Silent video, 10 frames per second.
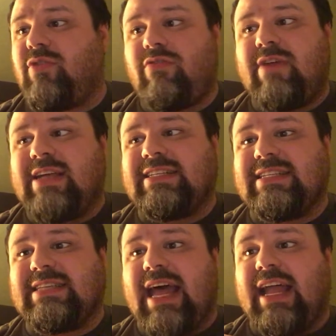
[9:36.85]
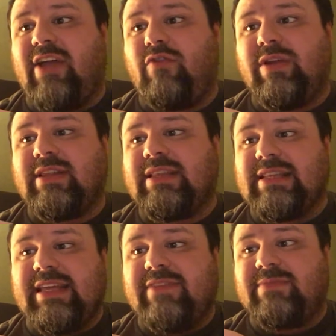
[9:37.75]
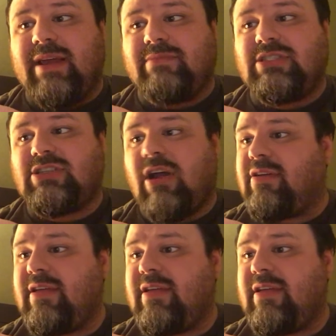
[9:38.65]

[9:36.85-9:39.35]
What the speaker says: or the restless sighing of wind in the leaves made him start.